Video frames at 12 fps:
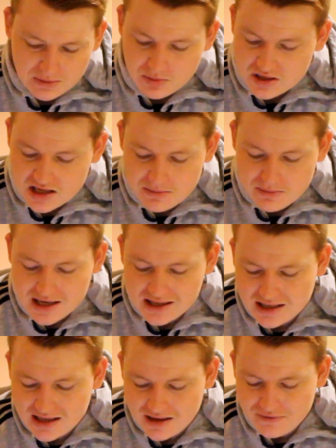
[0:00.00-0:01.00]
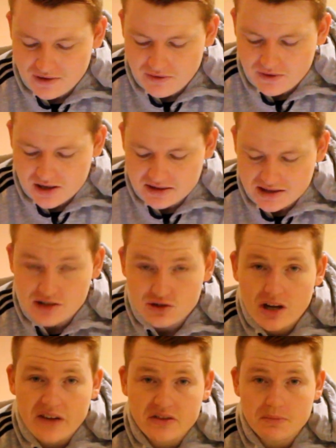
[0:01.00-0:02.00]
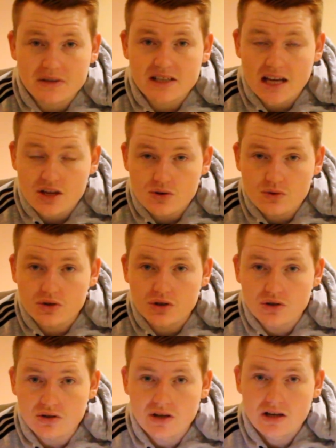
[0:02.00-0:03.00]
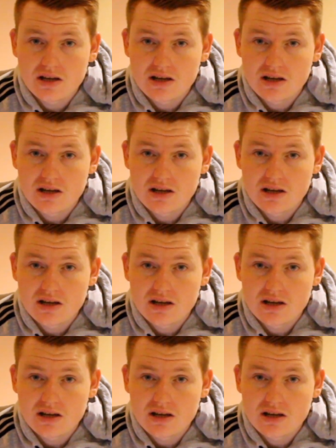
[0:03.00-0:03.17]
But yeah, Manly, I feel like they do have the potential to,